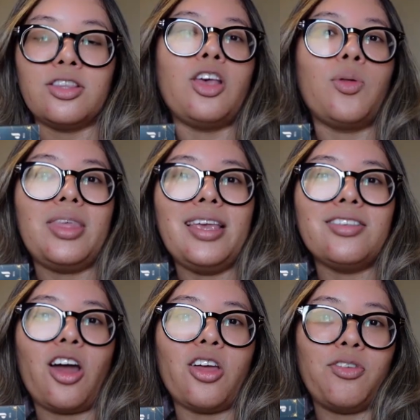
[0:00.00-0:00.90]
So
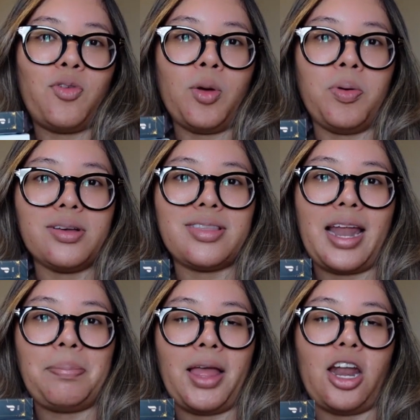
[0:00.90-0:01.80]
these are the 4 books that
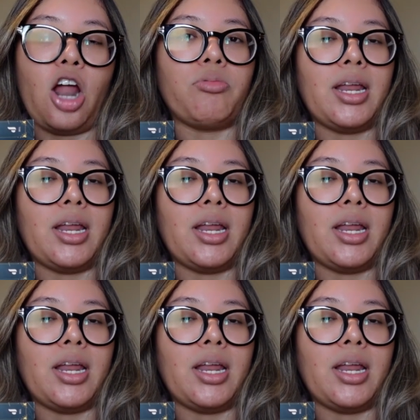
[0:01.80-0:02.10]
I plan on